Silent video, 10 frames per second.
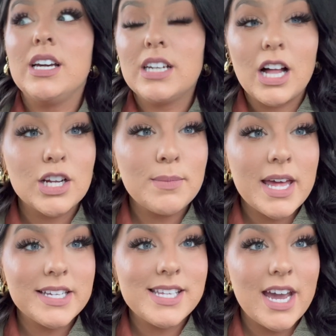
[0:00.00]
color
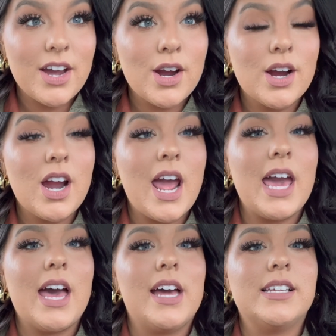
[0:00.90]
Maddie's hair,
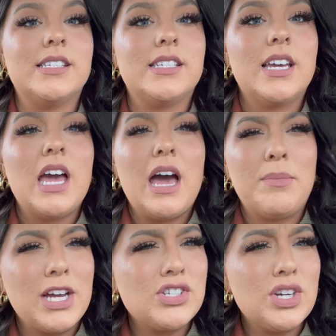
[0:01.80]
and
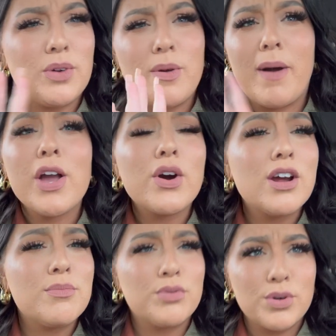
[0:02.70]
I'm not sure, we might go
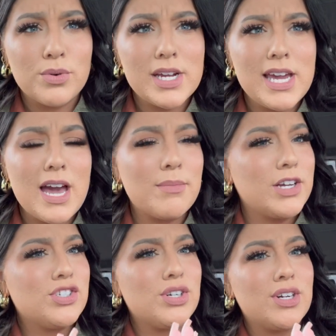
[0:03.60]
to a brewery. I'm
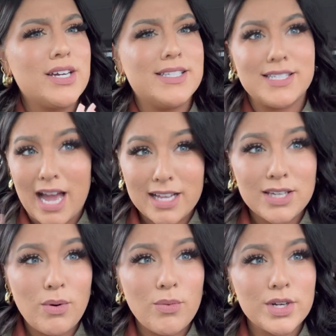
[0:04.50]
not sure exactly
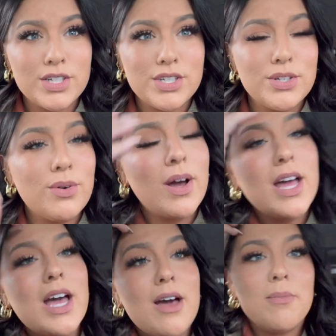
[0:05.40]
what we're gonna do,
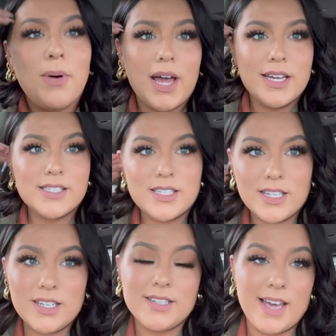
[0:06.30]

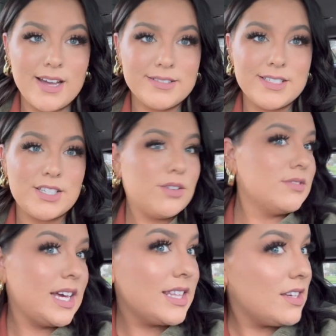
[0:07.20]
but yeah, so
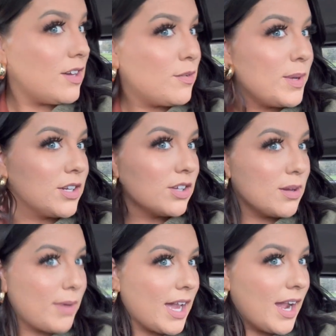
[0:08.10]
I think you have a better look
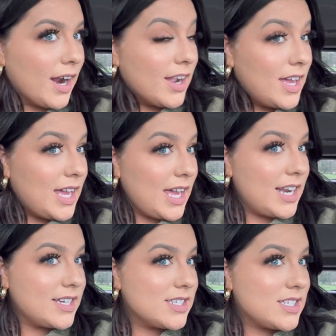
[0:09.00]
at my hair.
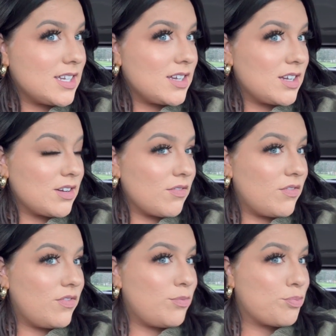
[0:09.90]
It is
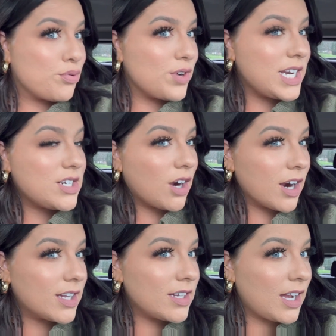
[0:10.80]
pretty
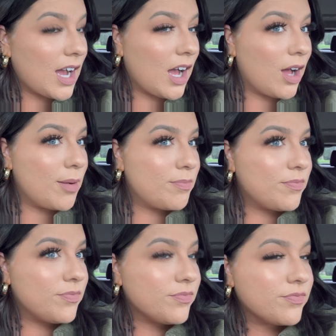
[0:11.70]
dark.
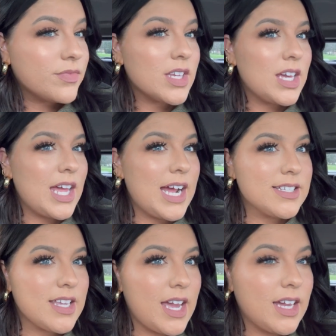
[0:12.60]
It
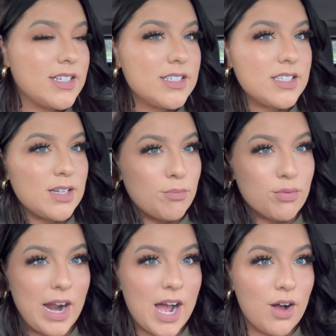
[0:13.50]
has like some
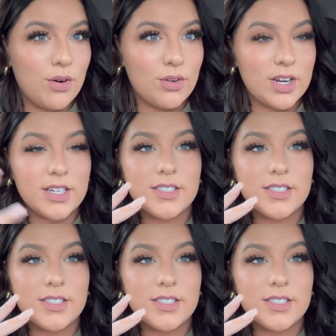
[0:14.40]
brown